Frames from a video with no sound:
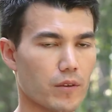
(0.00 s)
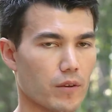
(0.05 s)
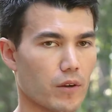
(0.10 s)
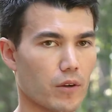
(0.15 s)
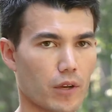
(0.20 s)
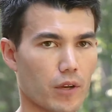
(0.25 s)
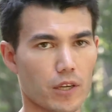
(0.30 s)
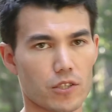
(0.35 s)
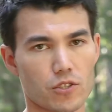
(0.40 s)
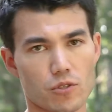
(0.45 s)

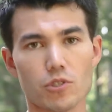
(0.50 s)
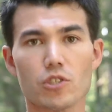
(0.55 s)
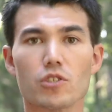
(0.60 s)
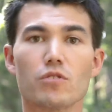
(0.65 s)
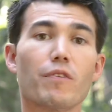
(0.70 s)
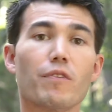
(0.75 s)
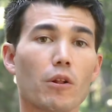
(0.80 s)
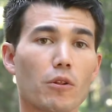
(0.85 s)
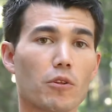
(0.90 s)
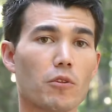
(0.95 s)
okay? So
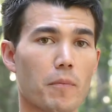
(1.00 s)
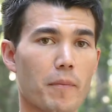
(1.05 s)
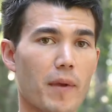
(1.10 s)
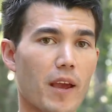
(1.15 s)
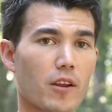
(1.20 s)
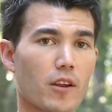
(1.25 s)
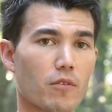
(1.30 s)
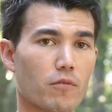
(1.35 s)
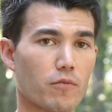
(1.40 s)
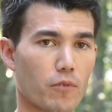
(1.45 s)
just follow the
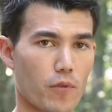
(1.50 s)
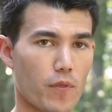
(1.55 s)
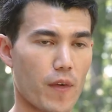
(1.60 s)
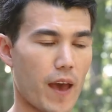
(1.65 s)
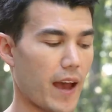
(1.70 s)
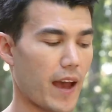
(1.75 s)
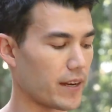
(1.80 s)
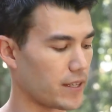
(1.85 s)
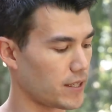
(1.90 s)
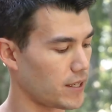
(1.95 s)
manual for
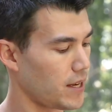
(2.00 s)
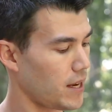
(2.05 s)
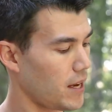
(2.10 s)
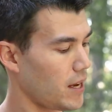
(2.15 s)
that.